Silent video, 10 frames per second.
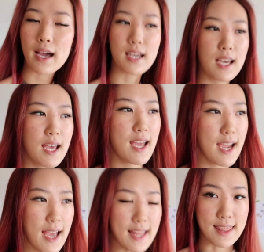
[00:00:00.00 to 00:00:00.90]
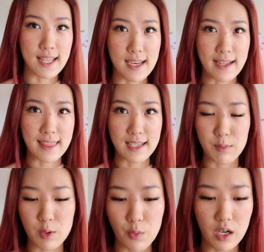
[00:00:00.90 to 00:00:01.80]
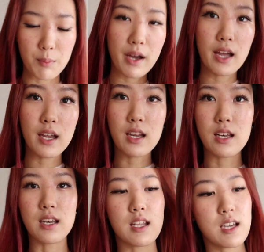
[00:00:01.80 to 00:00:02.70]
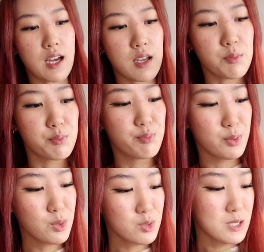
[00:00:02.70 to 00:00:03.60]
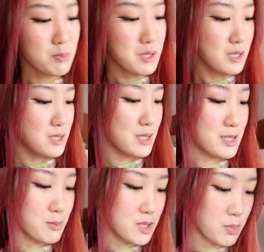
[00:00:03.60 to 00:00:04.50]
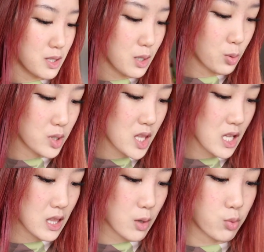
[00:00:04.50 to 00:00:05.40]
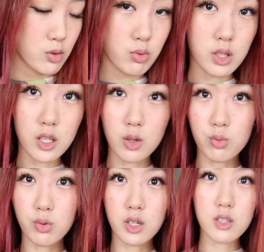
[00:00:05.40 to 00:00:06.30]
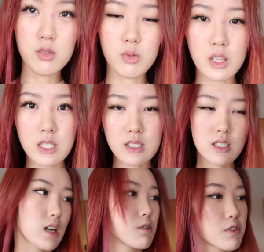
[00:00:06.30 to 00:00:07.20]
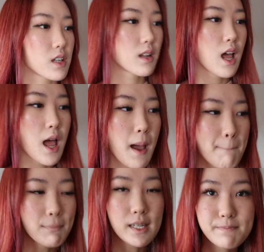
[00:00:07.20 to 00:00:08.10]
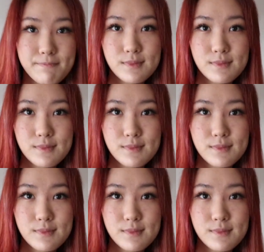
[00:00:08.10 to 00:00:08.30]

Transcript: bag. And then I think I'm gonna wear my knee-high boots because that seems to be the only thing that would really work with this outfit. But